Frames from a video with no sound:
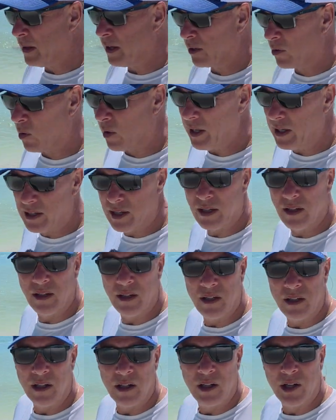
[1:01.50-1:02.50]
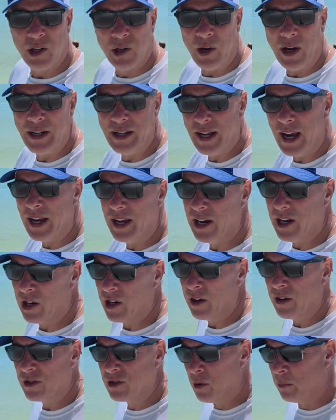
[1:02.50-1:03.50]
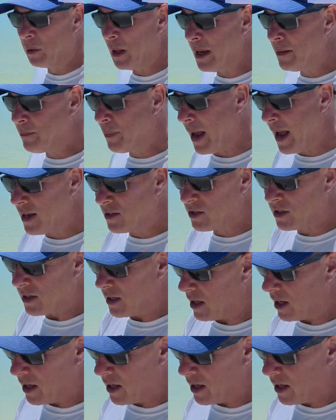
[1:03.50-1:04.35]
been a great day here. So Blind Pass,